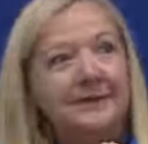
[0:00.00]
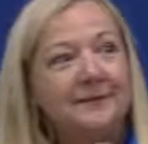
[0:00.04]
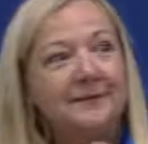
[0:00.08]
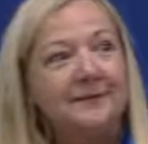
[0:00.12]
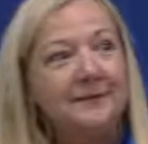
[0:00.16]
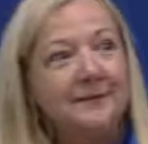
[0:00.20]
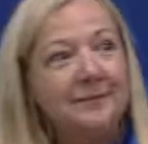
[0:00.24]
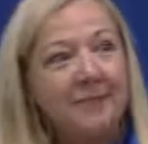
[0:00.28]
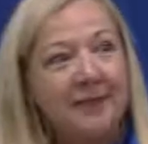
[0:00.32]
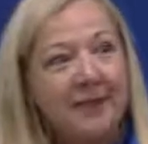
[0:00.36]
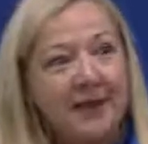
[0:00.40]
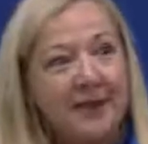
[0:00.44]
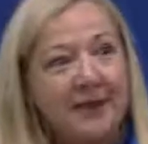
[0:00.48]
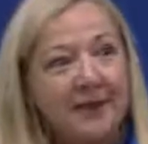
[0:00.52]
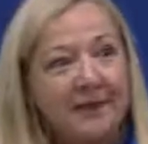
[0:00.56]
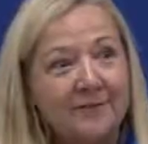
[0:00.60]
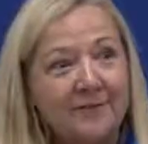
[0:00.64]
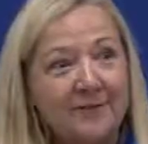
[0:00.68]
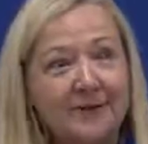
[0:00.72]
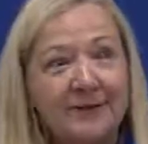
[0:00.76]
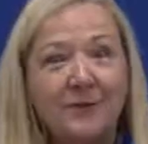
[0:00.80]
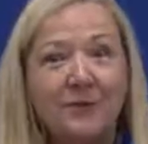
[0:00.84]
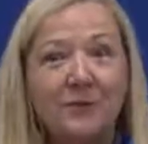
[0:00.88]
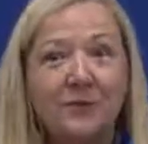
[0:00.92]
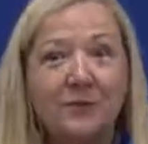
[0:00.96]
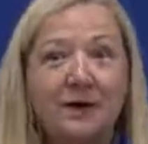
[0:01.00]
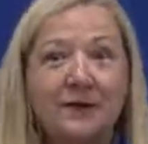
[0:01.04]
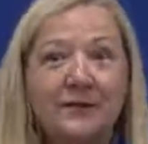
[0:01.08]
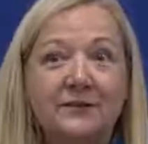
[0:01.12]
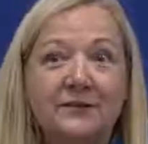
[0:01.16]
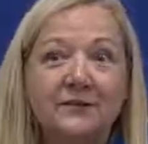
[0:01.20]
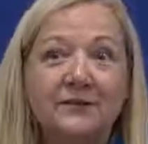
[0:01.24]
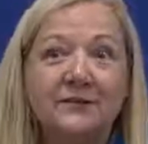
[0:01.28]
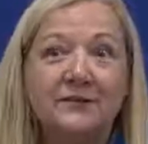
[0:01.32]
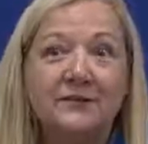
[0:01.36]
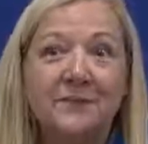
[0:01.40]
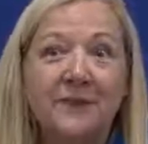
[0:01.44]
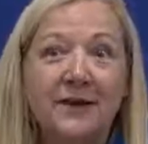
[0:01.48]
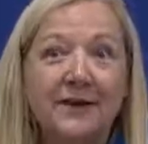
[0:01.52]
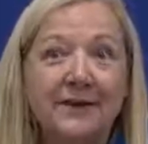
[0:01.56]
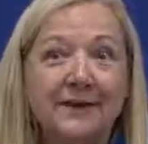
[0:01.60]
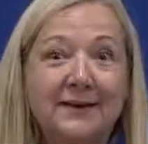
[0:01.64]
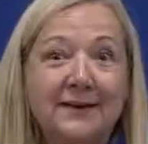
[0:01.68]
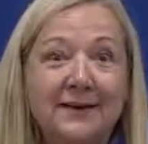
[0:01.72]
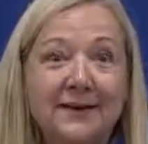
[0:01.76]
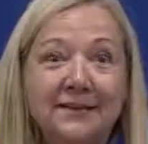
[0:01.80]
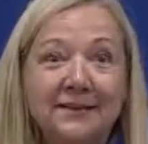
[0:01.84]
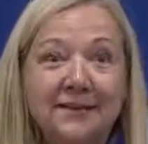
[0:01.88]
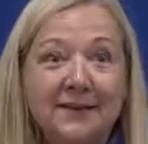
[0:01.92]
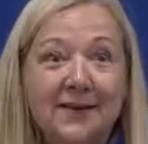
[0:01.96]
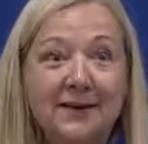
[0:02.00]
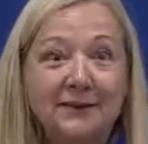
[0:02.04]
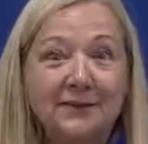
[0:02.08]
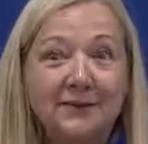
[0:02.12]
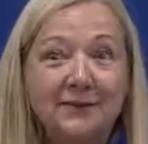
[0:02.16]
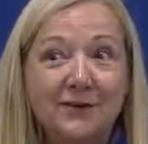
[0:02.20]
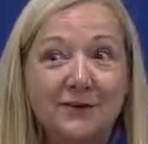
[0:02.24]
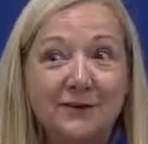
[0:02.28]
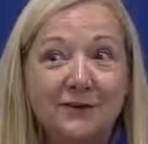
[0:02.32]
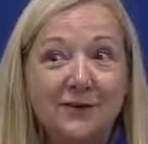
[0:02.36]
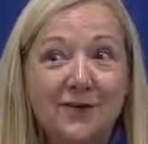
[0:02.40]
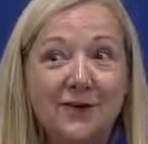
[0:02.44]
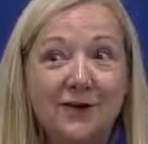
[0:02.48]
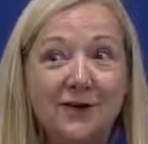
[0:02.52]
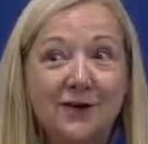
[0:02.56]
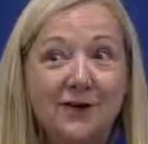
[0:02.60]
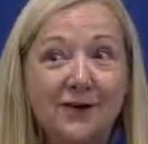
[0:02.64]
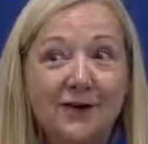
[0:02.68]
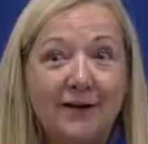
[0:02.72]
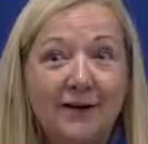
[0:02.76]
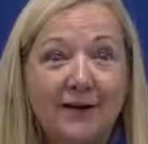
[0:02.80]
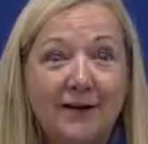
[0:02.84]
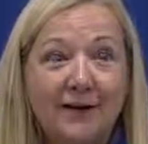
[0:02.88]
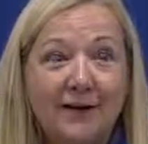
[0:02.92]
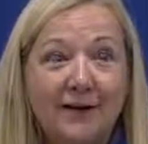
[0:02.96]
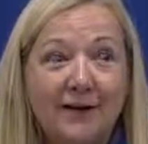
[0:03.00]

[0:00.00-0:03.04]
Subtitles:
So you may have any questions about any of that so far?